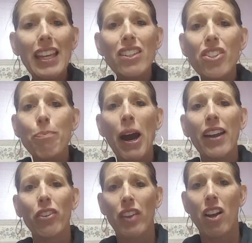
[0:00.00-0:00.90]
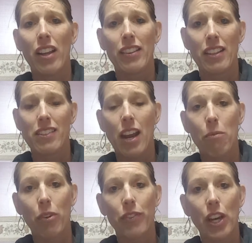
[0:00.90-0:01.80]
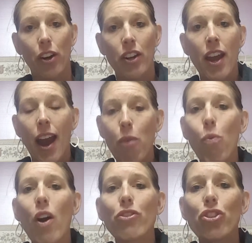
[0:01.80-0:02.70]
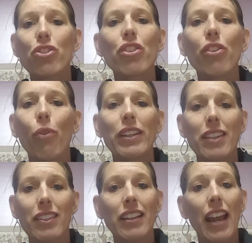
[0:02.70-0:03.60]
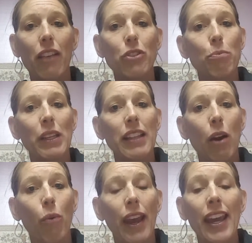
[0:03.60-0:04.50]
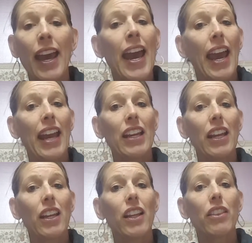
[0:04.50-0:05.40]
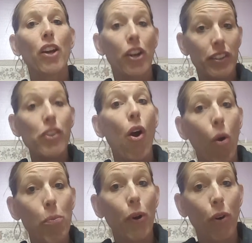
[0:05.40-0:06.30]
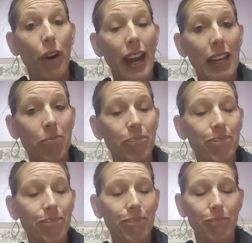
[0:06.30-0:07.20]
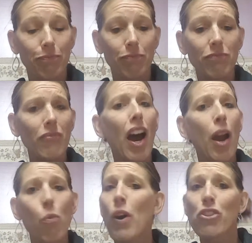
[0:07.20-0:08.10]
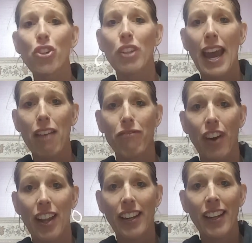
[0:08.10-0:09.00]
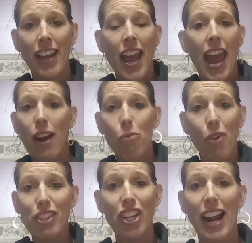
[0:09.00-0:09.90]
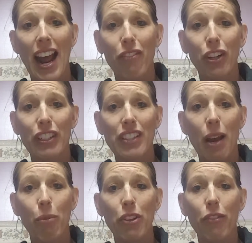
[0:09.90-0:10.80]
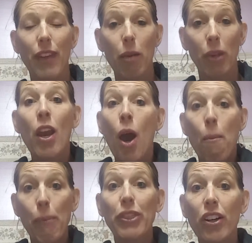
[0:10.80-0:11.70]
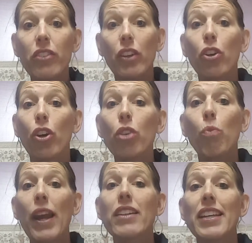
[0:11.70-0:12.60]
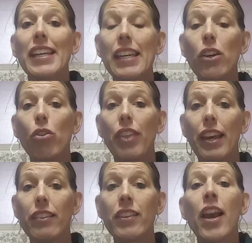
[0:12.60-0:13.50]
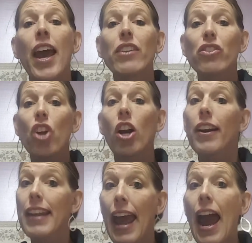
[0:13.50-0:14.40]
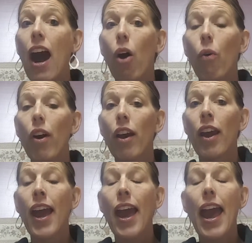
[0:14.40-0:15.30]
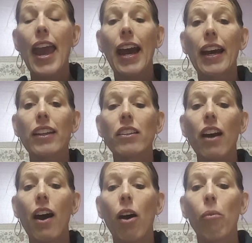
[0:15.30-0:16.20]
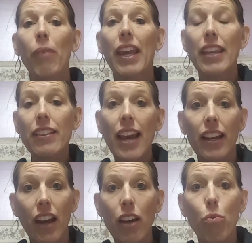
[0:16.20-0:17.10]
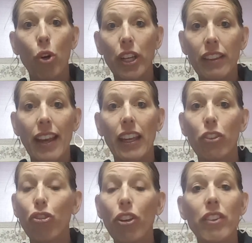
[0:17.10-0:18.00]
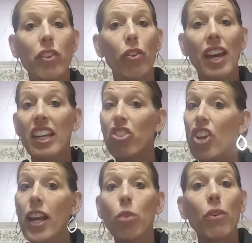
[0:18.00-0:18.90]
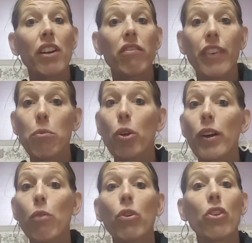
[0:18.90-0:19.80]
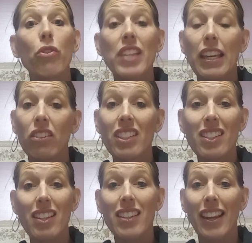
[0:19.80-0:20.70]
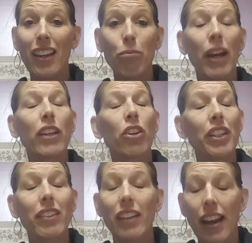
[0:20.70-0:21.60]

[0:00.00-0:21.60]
it just piles on at this time of year. I want you to know it doesn't have to be that way, and there is hope, okay? I want you to have fun, and I want you to have a good time with your family, but there's a good way to heal this and start now and get that gut working like it should, so then in January and February, when those illnesses hit, my goodness,